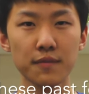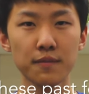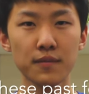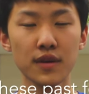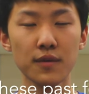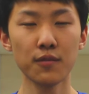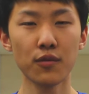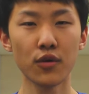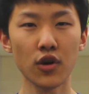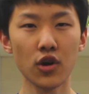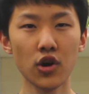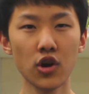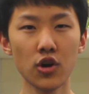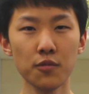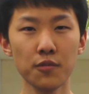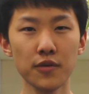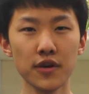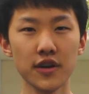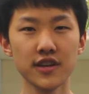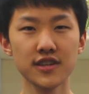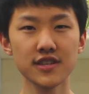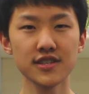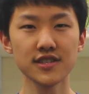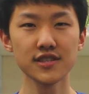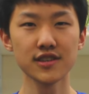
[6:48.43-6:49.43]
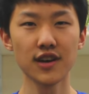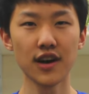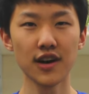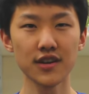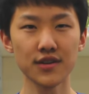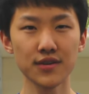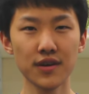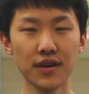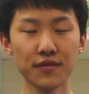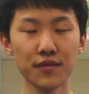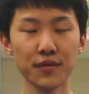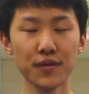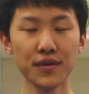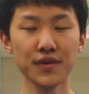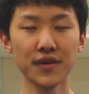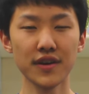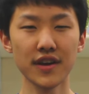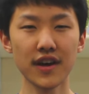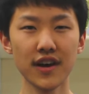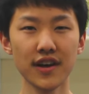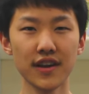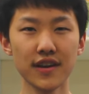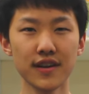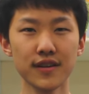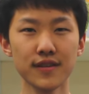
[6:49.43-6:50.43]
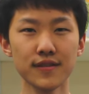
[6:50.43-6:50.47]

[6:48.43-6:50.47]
be more open, just talk to everyone you can.